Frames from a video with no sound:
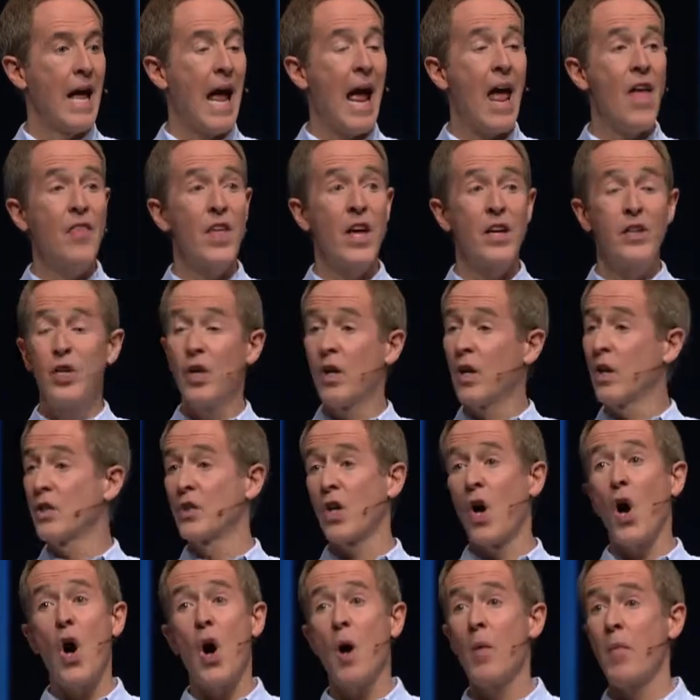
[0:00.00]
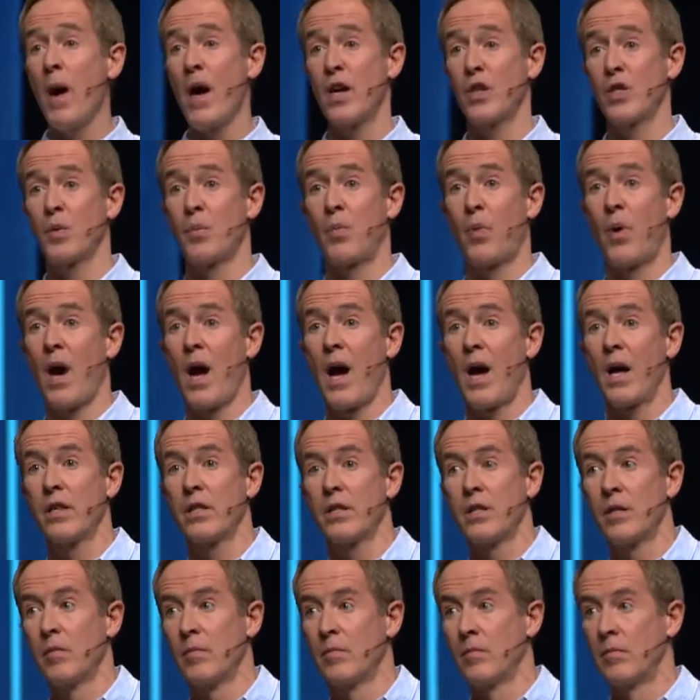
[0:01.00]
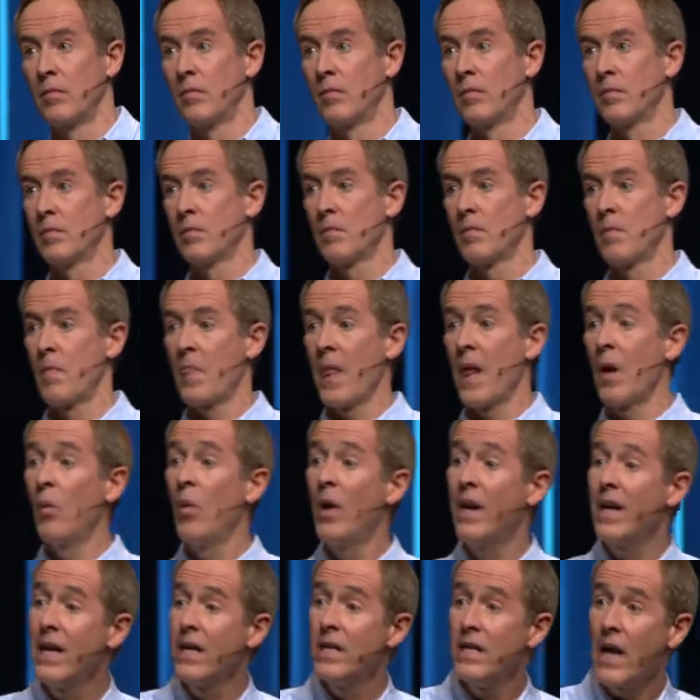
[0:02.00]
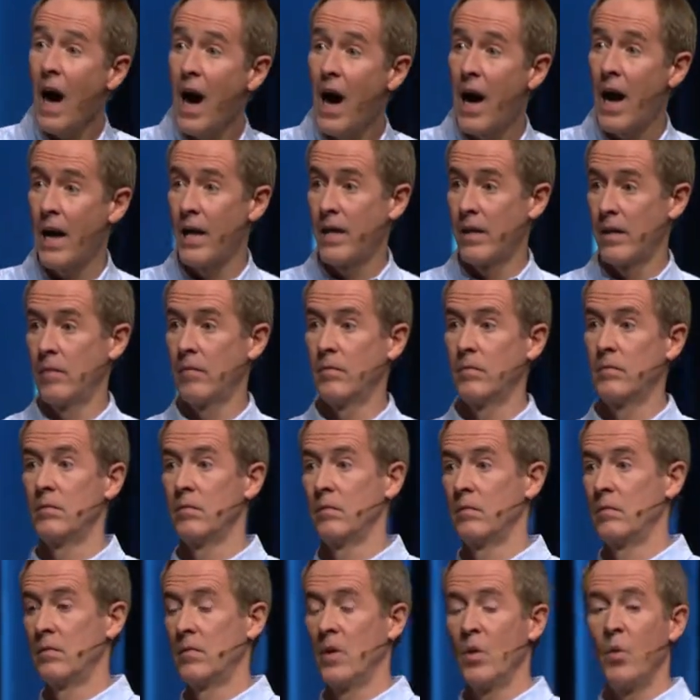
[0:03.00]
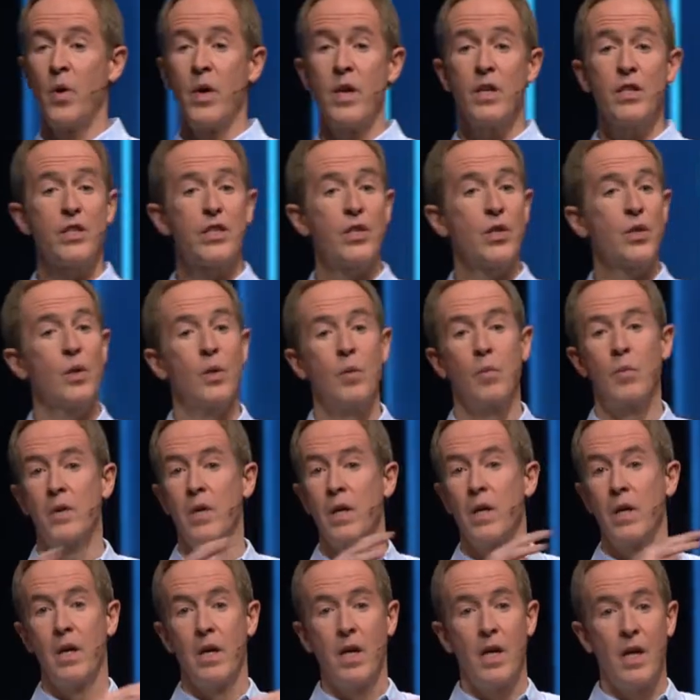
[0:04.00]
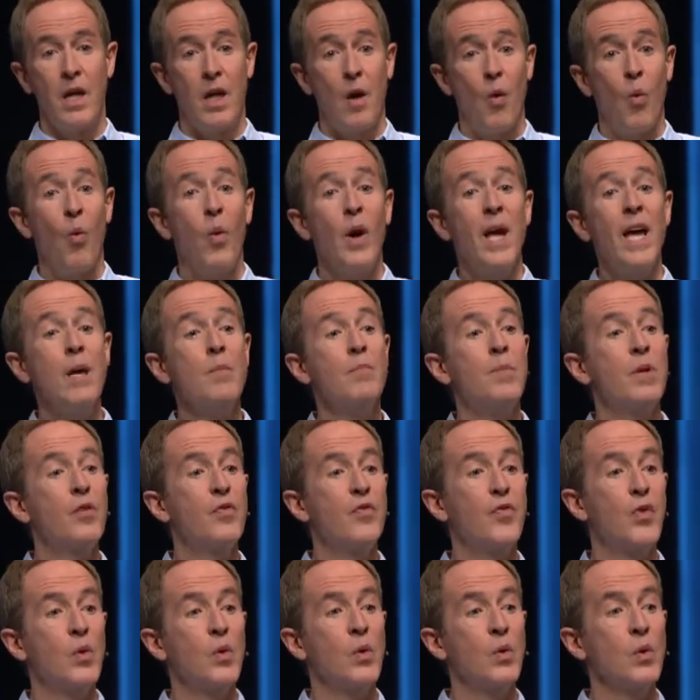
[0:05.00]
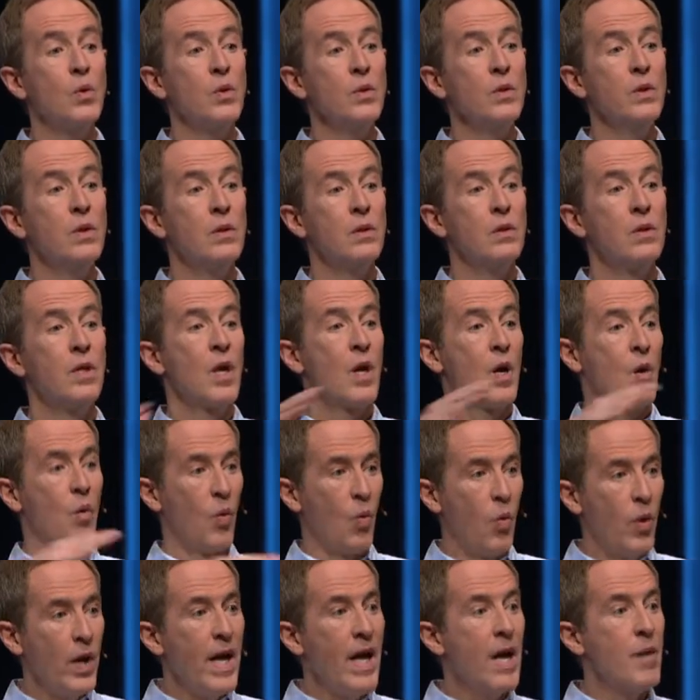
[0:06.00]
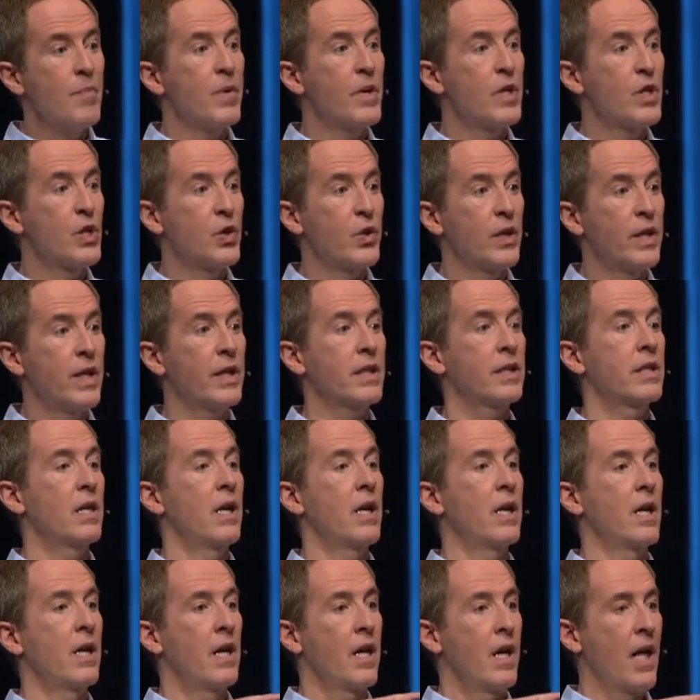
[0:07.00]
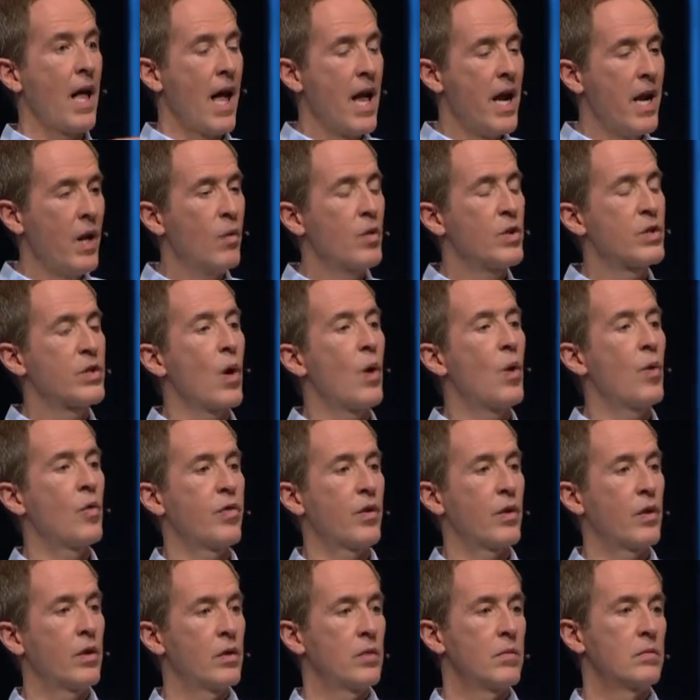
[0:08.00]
And that took us all by surprise. And when he died, we assumed we had been fooled, we had been tricked, and it was over.